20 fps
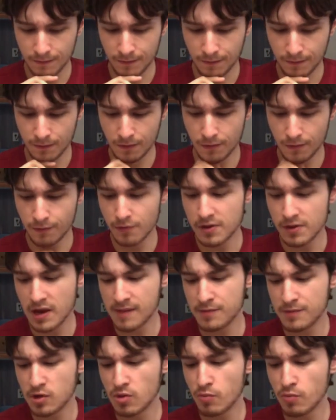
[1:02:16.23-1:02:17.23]
for
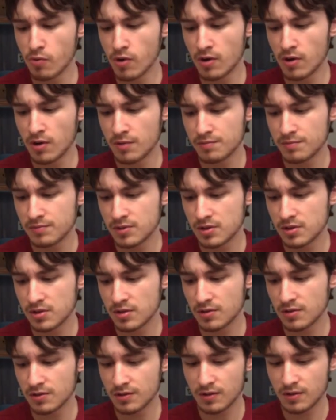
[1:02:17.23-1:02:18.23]
GameCube
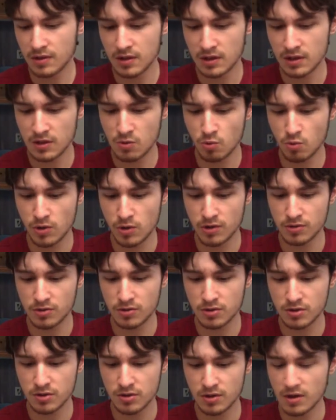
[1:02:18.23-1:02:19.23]
ROMs,
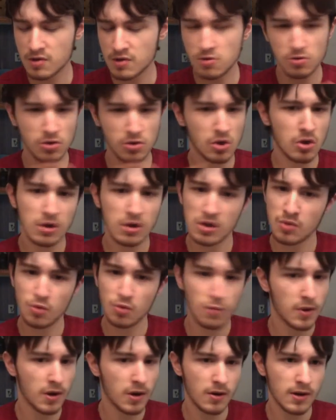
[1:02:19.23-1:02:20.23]
I used to go to
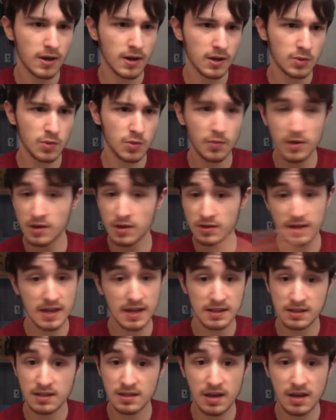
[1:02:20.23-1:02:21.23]
Emu Paradise, but because
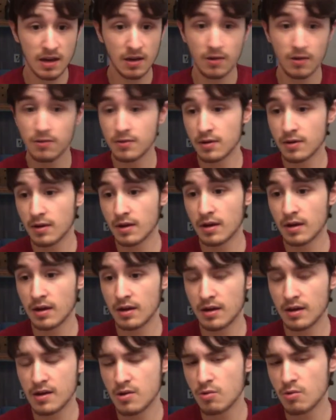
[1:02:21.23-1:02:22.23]
that's down,
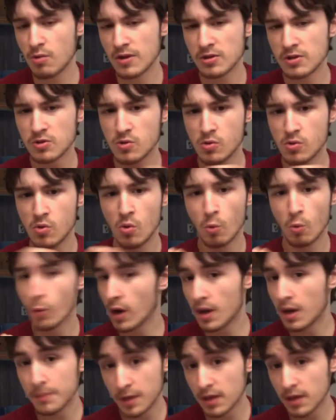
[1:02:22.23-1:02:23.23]
I went to
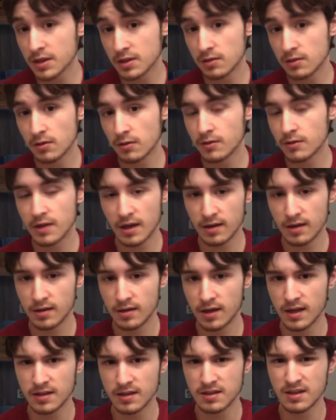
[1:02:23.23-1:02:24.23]

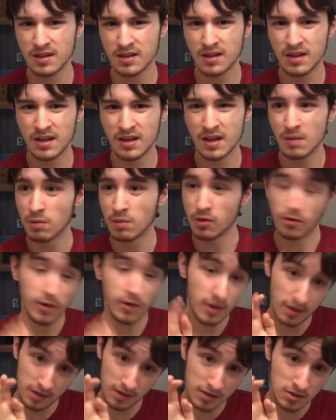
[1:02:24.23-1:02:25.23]
romhustler.net. But you're
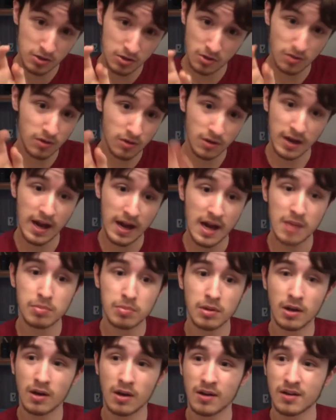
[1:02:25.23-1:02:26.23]
gonna need to turn on ad
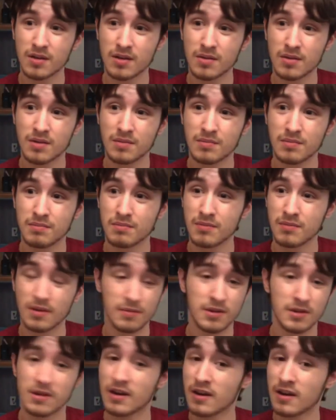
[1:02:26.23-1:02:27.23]
block. I
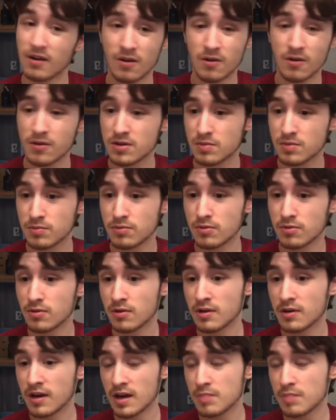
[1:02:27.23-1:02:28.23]
mean, I always turn
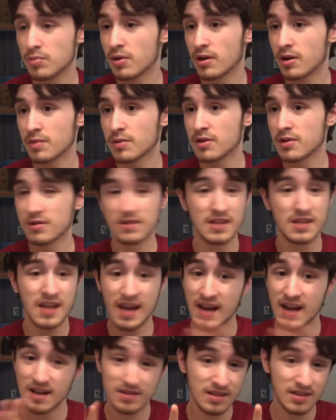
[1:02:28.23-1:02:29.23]
on ad block because the
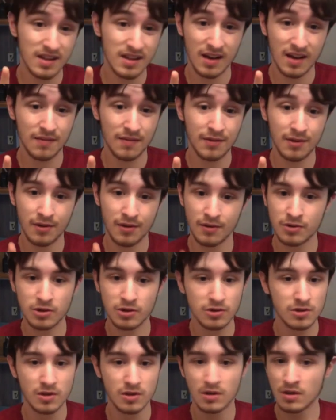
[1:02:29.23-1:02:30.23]
ads they have there are
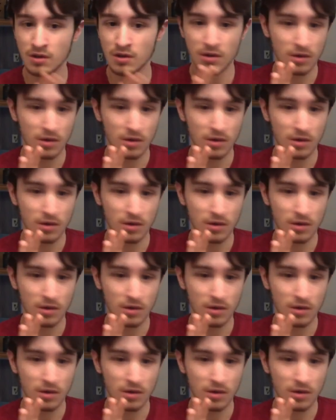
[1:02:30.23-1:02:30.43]
just